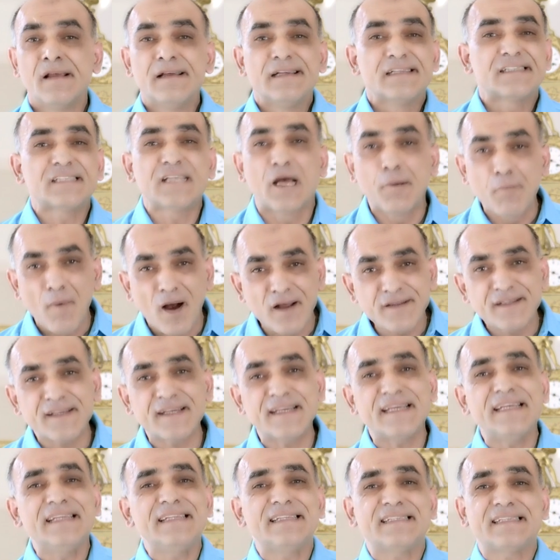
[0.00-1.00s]
Some other
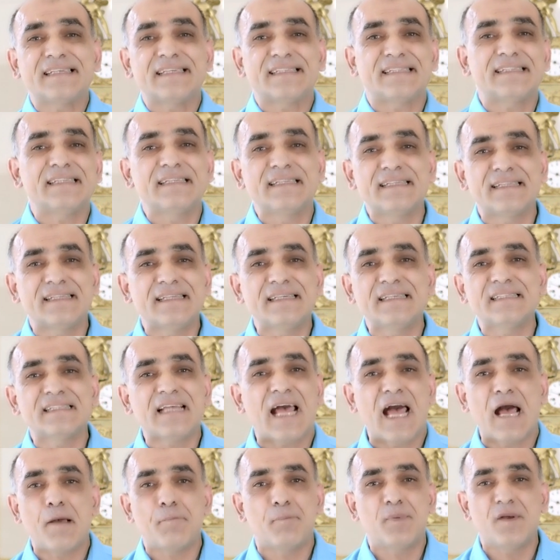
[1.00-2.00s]
interesting things
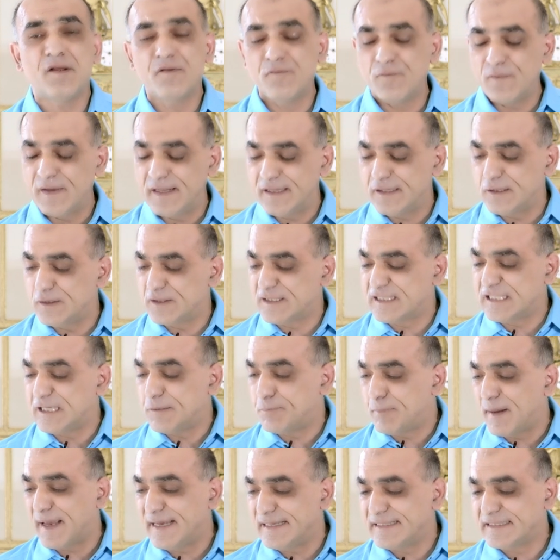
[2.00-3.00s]
happen when you see
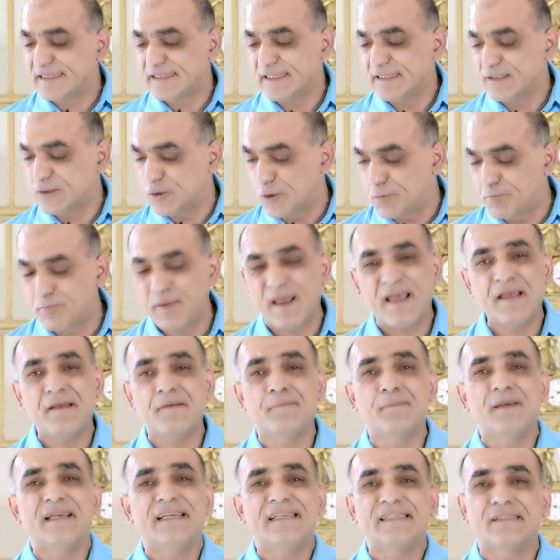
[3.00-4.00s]
patients or
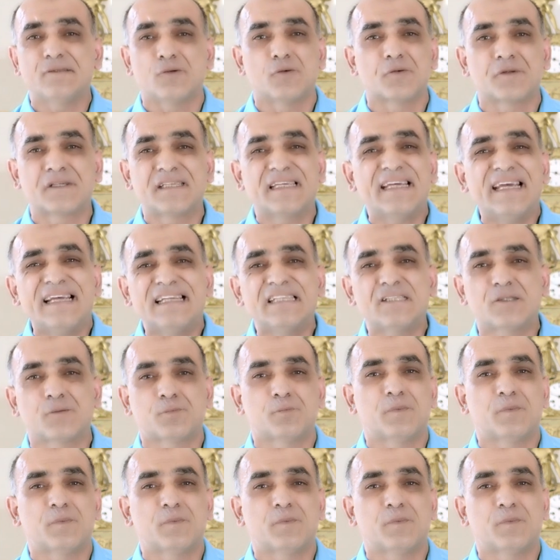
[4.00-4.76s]
babies or kids